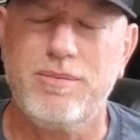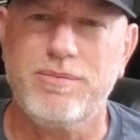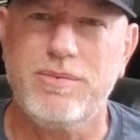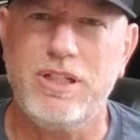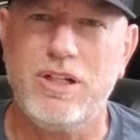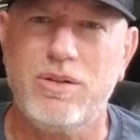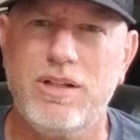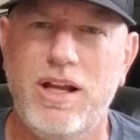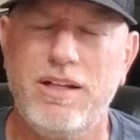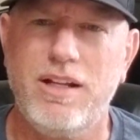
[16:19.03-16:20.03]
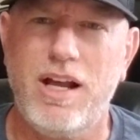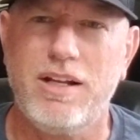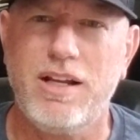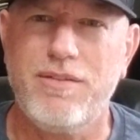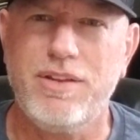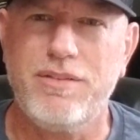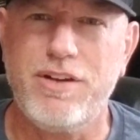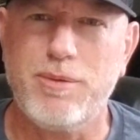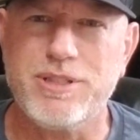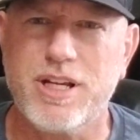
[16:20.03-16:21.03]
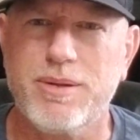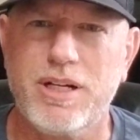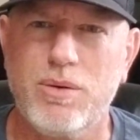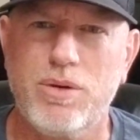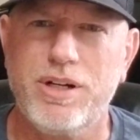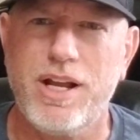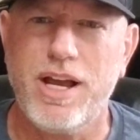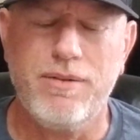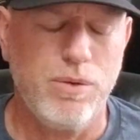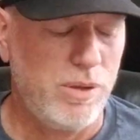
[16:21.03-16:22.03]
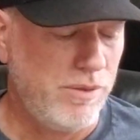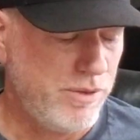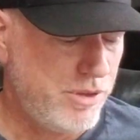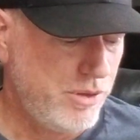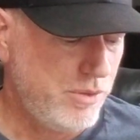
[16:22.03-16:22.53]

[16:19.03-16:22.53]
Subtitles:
you know, and not having the family time that I wanted to have or whatever too.